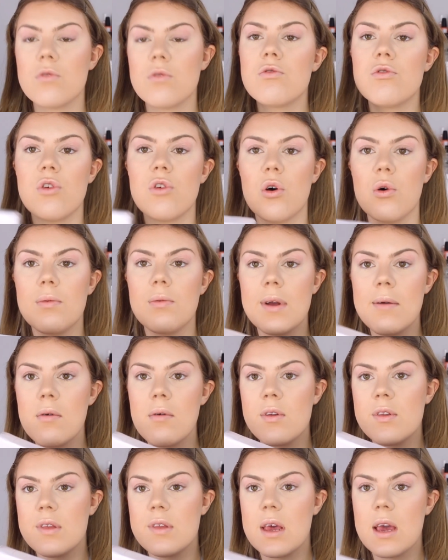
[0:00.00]
so we
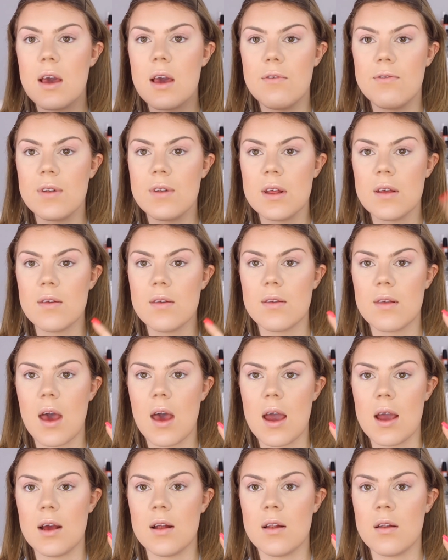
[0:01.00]
will see if this
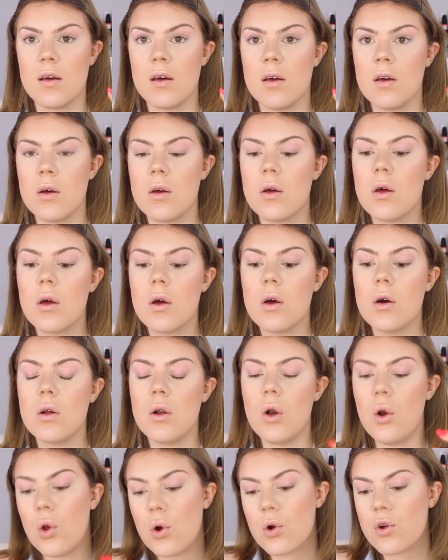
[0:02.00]
side
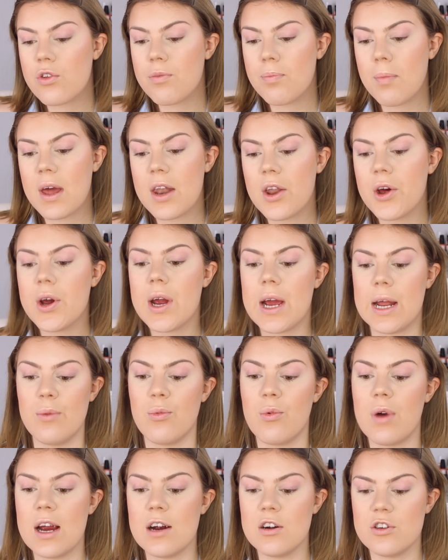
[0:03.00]
looks better
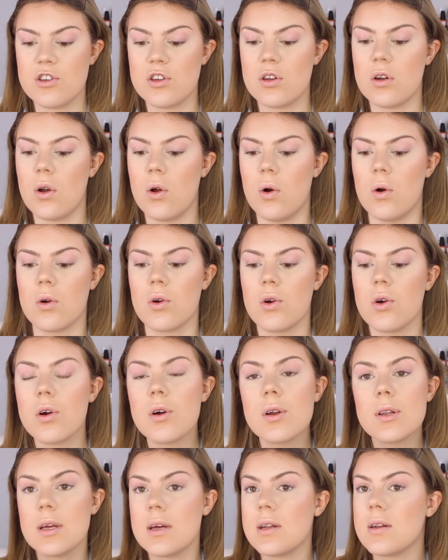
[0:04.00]
and wears
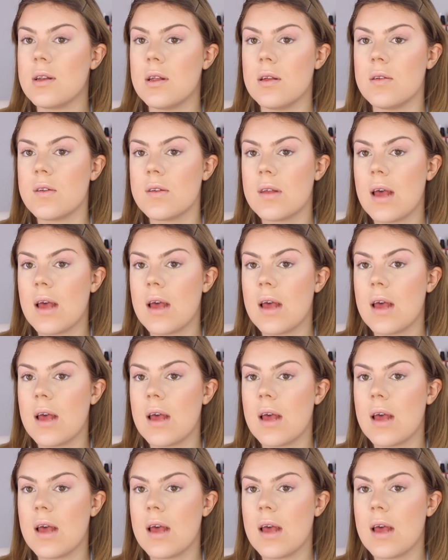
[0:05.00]
longer than this